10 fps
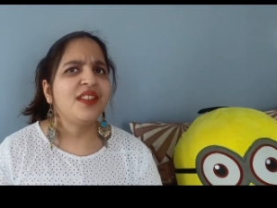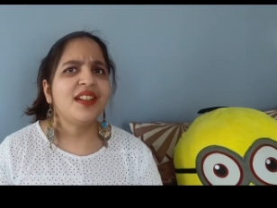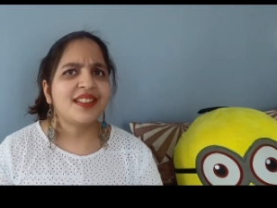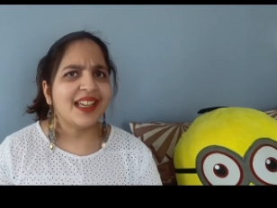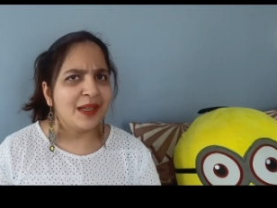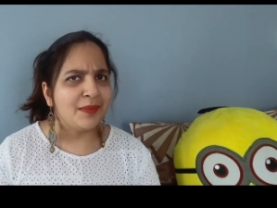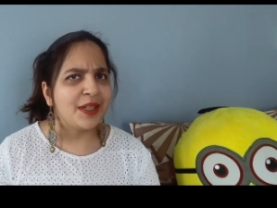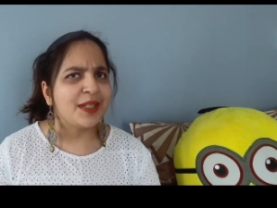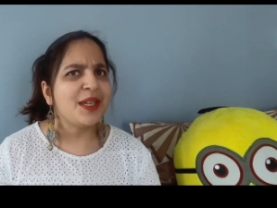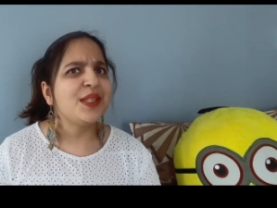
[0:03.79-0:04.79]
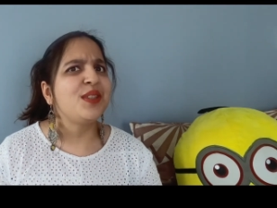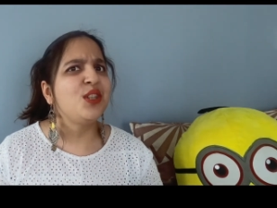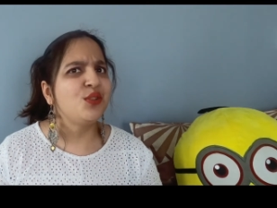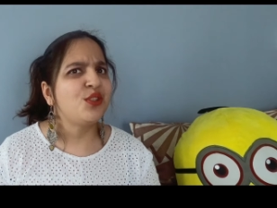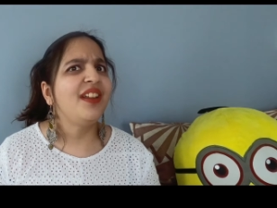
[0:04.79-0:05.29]
the celebrities
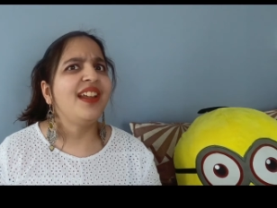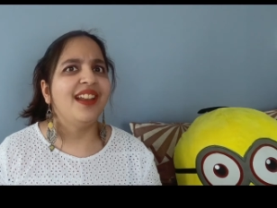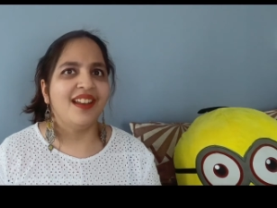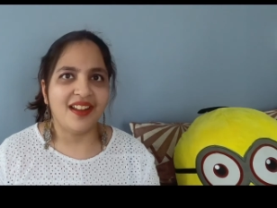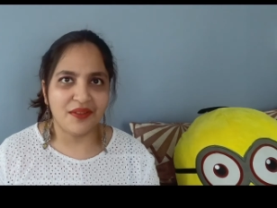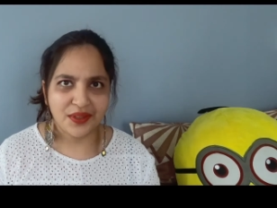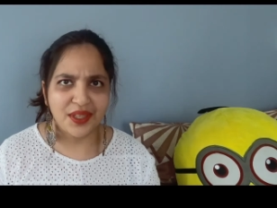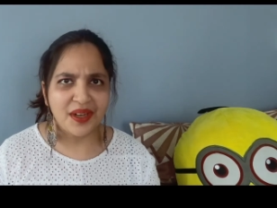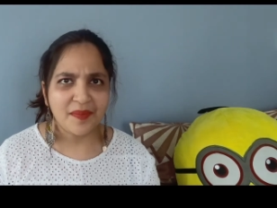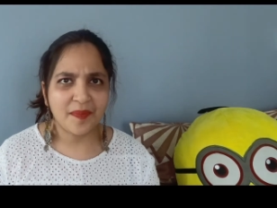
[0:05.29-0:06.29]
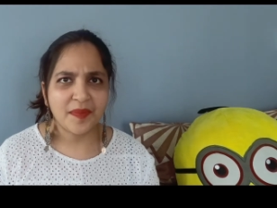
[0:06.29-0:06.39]
usually lives in?